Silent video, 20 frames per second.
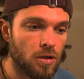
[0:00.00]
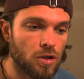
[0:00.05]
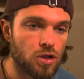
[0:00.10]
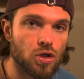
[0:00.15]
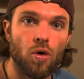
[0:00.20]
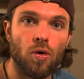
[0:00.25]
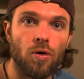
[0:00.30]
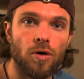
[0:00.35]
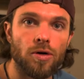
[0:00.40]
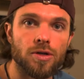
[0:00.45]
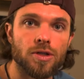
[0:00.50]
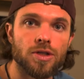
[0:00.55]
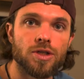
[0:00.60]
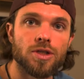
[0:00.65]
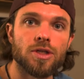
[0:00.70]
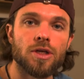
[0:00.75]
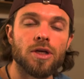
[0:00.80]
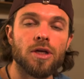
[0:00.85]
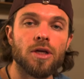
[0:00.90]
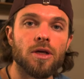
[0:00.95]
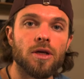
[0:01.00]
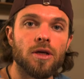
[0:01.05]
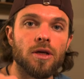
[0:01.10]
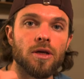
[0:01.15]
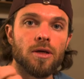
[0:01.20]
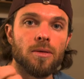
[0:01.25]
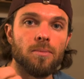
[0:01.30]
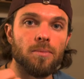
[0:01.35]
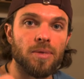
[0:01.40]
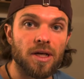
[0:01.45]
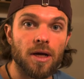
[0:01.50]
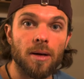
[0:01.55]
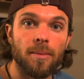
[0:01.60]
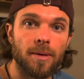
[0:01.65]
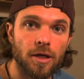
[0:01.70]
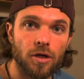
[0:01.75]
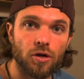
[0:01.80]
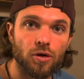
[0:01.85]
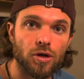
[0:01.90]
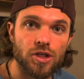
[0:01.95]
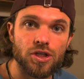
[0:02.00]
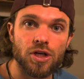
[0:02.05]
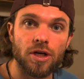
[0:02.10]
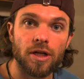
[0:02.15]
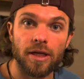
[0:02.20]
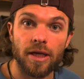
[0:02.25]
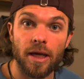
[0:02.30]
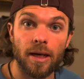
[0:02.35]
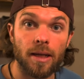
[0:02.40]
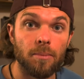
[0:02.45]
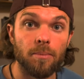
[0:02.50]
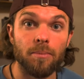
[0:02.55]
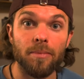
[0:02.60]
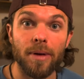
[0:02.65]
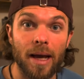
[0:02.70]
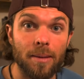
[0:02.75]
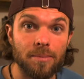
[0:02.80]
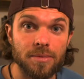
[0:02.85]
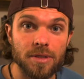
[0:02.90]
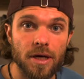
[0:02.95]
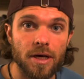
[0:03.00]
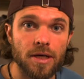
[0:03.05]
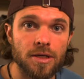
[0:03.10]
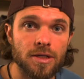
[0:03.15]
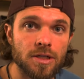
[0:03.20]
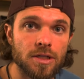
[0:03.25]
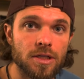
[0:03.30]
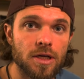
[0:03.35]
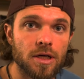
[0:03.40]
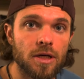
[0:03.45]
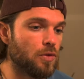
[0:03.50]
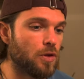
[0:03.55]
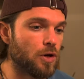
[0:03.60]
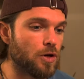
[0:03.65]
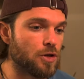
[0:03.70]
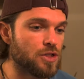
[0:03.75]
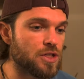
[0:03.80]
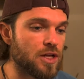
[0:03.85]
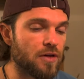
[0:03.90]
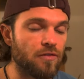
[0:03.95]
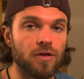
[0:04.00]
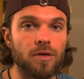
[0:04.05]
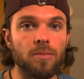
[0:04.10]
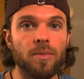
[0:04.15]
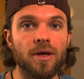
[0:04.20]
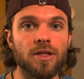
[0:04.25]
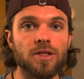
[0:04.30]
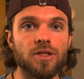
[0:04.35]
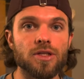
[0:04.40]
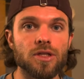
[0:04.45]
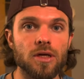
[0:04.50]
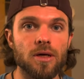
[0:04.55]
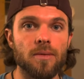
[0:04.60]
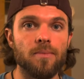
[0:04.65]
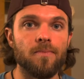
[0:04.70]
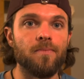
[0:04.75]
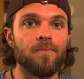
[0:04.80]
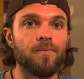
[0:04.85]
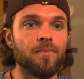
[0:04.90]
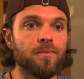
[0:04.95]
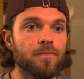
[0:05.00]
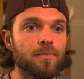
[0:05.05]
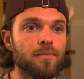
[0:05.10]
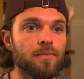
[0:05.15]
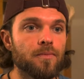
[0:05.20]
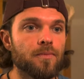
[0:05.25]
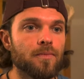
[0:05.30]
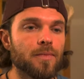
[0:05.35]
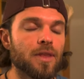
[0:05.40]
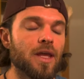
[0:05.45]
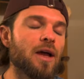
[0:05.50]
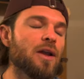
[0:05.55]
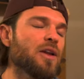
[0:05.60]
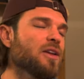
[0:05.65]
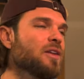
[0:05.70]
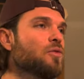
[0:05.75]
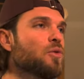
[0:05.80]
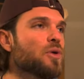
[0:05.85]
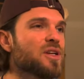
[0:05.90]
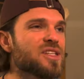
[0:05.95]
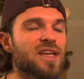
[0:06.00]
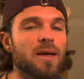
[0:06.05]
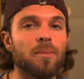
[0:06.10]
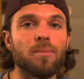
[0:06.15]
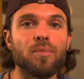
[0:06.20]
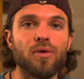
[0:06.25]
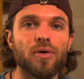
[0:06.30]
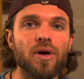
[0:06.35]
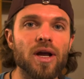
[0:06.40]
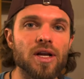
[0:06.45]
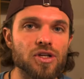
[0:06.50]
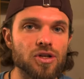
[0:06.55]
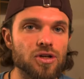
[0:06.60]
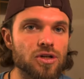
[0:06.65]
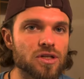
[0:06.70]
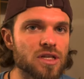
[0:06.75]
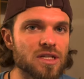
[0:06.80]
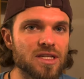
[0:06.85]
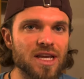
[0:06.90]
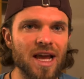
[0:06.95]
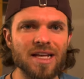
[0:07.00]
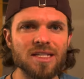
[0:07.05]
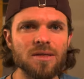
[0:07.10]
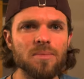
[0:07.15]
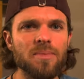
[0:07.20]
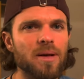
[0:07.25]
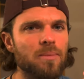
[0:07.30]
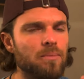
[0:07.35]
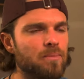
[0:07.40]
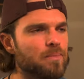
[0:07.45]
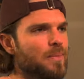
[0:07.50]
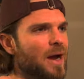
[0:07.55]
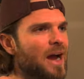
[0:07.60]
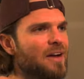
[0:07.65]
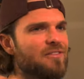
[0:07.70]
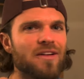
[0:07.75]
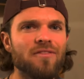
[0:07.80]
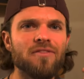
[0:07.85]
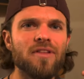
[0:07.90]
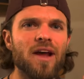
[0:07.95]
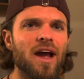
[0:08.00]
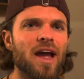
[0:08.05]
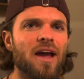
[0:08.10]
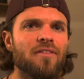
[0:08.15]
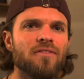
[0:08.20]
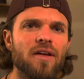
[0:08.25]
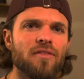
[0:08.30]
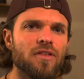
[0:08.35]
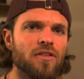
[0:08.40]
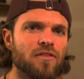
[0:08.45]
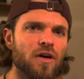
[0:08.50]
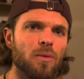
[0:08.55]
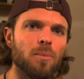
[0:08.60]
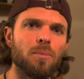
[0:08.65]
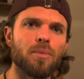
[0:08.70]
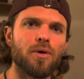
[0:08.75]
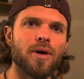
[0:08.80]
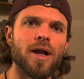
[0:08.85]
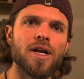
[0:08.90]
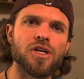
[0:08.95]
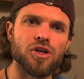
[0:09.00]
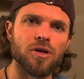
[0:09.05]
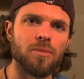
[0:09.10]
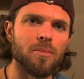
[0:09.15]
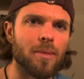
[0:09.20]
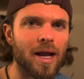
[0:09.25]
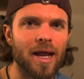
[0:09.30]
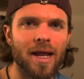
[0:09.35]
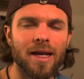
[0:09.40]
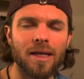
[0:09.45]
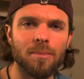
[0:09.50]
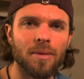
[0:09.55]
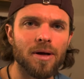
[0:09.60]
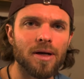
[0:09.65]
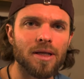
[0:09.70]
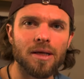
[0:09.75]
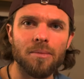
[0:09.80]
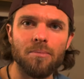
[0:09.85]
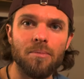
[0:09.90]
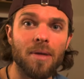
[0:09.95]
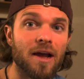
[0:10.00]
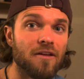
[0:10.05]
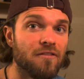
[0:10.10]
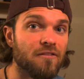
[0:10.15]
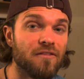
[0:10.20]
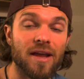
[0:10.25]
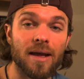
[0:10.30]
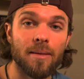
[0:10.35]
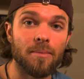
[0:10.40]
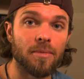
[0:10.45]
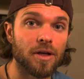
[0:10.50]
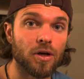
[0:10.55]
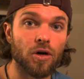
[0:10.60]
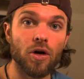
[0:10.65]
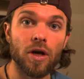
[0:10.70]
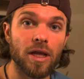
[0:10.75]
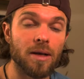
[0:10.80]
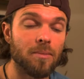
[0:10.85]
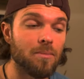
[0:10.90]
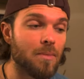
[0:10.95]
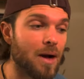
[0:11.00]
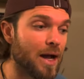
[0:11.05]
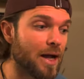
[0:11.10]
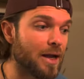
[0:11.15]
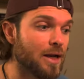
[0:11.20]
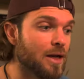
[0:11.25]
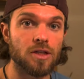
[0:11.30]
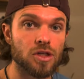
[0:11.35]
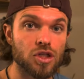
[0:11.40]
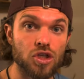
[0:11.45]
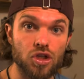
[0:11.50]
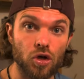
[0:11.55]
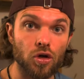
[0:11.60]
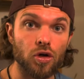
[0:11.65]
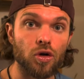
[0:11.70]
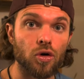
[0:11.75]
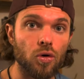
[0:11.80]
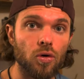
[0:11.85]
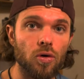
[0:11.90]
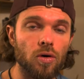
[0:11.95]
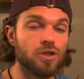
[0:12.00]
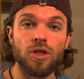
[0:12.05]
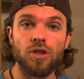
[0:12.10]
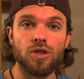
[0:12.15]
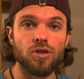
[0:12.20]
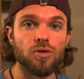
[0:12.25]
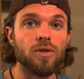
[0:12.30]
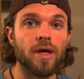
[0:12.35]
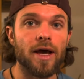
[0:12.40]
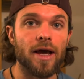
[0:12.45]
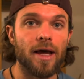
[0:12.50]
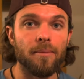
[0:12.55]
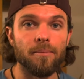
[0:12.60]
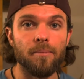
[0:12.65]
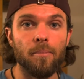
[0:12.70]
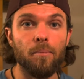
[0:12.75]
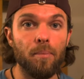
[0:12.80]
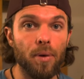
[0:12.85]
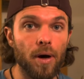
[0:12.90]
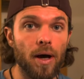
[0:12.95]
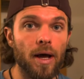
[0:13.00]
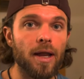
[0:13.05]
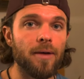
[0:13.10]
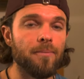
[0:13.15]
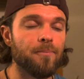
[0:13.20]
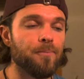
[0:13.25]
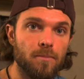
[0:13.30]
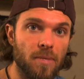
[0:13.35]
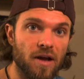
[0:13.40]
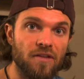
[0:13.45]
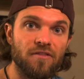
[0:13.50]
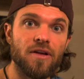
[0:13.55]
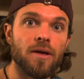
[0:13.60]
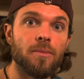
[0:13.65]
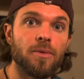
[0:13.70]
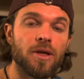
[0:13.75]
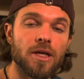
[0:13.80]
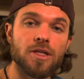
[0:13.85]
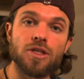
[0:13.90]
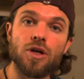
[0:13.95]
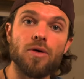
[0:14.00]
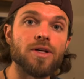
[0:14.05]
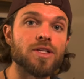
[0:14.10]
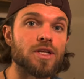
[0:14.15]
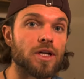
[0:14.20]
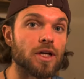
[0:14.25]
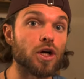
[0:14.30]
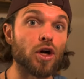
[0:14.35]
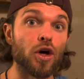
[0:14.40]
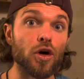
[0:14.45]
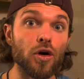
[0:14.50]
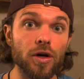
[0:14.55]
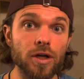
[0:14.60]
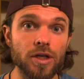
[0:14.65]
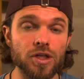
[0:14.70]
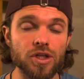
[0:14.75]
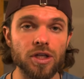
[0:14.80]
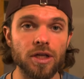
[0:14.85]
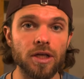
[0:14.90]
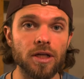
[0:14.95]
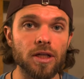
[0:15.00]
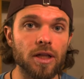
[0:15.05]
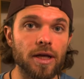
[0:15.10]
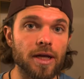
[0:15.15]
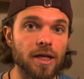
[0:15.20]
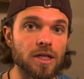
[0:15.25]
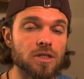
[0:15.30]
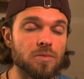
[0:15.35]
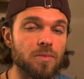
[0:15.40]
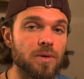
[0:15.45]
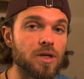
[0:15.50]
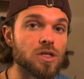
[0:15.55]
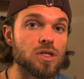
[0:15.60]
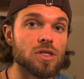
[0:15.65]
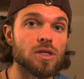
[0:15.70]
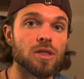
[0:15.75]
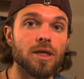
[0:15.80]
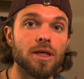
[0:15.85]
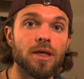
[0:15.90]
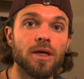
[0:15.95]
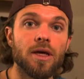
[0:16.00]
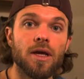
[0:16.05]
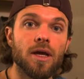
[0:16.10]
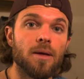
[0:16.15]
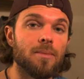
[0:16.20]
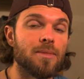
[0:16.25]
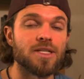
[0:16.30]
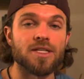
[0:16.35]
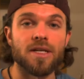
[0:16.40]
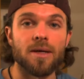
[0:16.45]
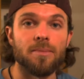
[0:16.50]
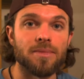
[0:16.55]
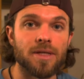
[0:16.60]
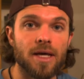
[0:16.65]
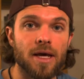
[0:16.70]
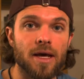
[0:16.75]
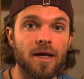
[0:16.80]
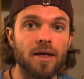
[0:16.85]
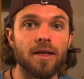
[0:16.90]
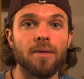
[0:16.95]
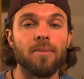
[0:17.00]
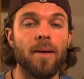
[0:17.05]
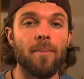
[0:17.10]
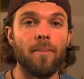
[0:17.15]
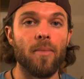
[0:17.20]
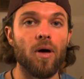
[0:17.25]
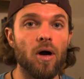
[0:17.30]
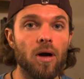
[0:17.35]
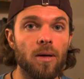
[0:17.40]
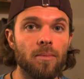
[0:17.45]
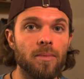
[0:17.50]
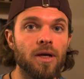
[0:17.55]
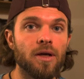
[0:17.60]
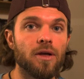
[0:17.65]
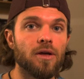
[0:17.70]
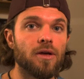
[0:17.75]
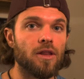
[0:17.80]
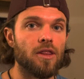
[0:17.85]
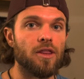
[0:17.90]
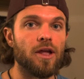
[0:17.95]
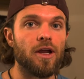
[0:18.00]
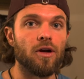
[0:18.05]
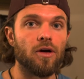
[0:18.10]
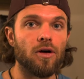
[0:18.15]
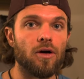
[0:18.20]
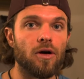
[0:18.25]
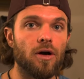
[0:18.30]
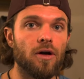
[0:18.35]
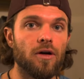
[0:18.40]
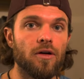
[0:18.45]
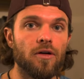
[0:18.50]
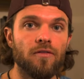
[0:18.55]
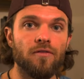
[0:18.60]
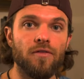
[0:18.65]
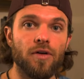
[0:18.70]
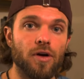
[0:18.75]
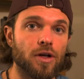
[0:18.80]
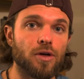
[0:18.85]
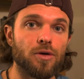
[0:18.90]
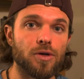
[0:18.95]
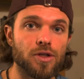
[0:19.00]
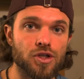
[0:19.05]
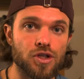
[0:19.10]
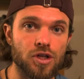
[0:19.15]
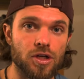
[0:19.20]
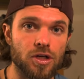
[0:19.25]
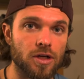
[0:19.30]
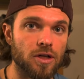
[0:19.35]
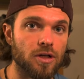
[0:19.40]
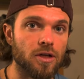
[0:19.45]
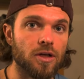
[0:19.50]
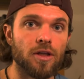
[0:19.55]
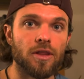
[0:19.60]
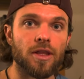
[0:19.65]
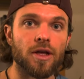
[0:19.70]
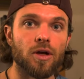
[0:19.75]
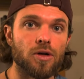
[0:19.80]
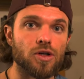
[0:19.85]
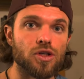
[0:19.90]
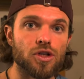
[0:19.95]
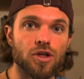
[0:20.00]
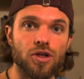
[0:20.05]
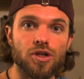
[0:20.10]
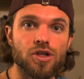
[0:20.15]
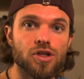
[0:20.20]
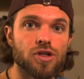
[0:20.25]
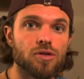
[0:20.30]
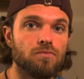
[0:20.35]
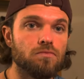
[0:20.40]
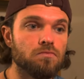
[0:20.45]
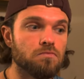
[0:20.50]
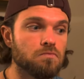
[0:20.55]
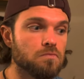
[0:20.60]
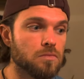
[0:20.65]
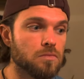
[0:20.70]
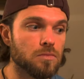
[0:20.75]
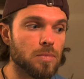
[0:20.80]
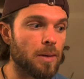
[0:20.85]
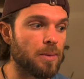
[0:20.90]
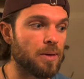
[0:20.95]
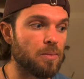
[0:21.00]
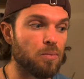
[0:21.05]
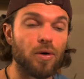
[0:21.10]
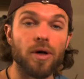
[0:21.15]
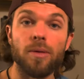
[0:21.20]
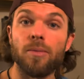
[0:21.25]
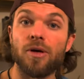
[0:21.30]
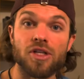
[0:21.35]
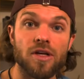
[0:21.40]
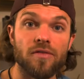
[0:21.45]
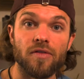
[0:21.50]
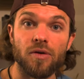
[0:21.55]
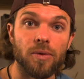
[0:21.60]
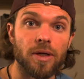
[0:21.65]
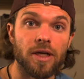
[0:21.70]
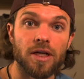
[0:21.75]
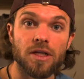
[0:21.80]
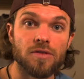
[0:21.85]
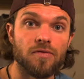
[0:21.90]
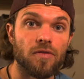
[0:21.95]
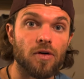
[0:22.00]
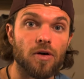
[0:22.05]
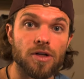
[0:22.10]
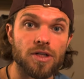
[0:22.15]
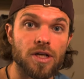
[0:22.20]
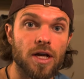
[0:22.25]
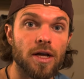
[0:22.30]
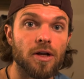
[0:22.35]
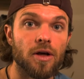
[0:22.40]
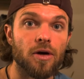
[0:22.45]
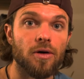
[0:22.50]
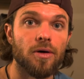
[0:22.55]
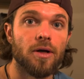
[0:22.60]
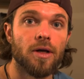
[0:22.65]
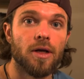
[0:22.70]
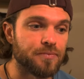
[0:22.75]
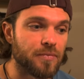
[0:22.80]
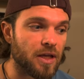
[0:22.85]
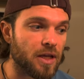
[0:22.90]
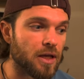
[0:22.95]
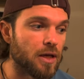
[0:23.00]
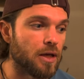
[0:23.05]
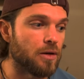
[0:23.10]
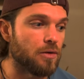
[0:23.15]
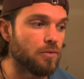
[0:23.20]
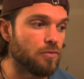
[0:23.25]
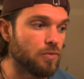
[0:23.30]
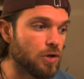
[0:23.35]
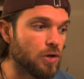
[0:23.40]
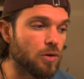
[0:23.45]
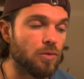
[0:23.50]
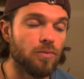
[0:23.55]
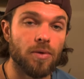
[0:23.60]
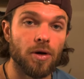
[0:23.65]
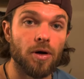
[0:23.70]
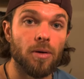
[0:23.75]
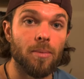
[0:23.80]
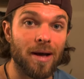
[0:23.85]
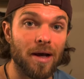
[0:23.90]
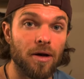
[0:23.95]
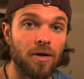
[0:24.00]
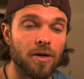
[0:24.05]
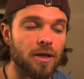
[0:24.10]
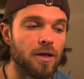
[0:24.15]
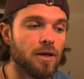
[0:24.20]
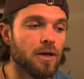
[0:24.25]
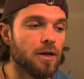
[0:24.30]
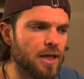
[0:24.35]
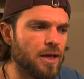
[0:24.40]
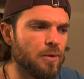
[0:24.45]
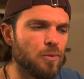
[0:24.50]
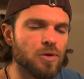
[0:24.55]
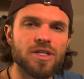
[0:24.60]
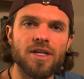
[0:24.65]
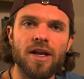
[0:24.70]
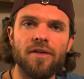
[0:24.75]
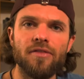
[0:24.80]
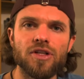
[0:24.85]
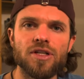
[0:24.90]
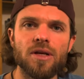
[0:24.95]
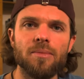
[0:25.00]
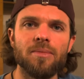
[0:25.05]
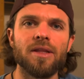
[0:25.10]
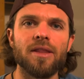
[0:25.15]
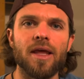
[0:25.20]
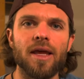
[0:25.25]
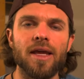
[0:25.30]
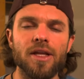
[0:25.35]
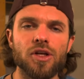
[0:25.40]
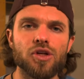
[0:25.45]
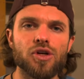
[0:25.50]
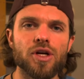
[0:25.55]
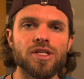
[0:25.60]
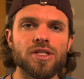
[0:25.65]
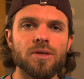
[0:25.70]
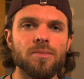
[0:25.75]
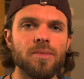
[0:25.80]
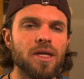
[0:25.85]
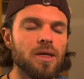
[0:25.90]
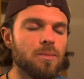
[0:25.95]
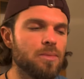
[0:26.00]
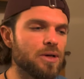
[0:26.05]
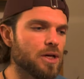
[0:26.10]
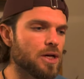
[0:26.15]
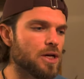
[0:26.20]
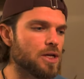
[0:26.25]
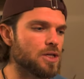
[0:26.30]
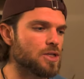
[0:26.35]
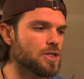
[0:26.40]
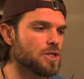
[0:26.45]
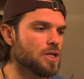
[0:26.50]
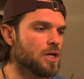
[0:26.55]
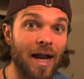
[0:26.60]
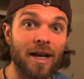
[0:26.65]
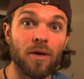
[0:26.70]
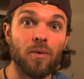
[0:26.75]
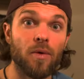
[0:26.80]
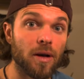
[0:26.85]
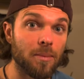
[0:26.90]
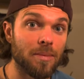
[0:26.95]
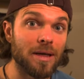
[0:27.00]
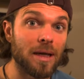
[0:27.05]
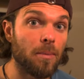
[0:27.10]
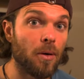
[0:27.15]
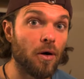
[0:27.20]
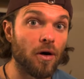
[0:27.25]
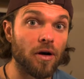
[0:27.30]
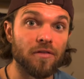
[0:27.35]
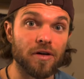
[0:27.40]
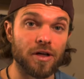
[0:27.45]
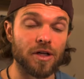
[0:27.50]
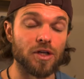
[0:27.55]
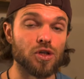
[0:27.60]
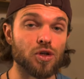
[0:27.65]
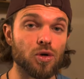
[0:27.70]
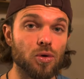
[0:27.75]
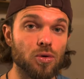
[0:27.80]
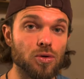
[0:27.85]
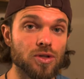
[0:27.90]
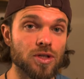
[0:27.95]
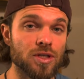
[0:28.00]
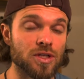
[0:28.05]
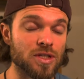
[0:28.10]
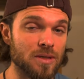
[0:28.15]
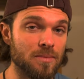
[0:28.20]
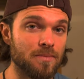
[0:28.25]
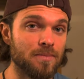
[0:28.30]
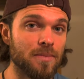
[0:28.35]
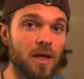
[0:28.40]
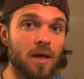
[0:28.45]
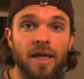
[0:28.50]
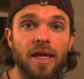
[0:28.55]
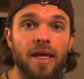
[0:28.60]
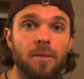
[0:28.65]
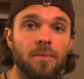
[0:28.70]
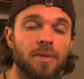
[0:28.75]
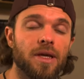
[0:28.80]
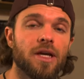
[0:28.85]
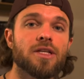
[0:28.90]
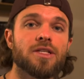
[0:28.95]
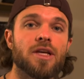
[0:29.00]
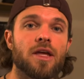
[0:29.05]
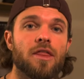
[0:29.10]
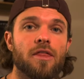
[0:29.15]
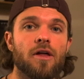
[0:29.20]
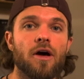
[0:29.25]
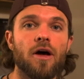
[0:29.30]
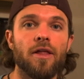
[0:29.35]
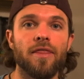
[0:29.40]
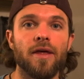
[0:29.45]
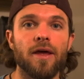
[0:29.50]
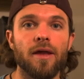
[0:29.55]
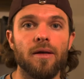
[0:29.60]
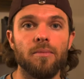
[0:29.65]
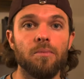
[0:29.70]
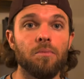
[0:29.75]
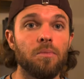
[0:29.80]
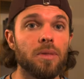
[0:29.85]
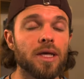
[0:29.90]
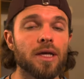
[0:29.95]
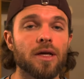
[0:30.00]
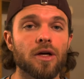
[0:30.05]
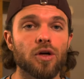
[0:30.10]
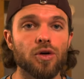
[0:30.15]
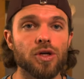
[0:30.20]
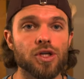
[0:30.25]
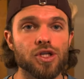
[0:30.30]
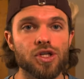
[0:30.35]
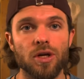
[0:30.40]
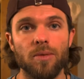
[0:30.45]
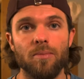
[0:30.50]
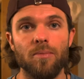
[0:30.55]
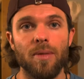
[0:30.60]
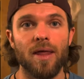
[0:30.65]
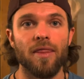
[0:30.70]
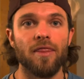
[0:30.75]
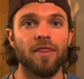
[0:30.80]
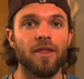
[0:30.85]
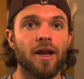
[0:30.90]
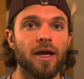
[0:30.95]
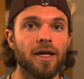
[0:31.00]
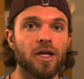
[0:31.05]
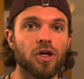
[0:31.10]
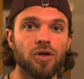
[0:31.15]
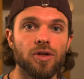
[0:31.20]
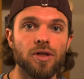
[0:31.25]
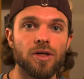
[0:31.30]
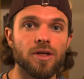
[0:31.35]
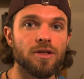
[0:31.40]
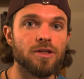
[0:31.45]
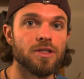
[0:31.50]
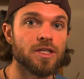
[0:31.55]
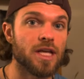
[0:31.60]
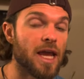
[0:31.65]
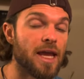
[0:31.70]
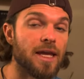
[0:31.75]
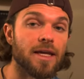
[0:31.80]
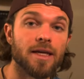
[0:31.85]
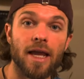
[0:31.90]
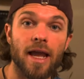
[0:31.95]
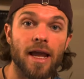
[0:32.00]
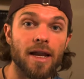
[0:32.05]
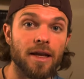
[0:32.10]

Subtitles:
towards becoming a Christian and getting baptized. There's definitely been some, I don't even want to say pressures, because it hasn't been, I've never felt pressured by anybody in my family or in my circle to do that. But my family has always encouraged it, like especially my stepdad and my mom. They are very Christian. They go to church, I mean, pretty much every week as far as I know. And, you know, they're about it. It was never something that interested me because I didn't want to be a part of a control system, and because I thought that being a Christian meant that I couldn't take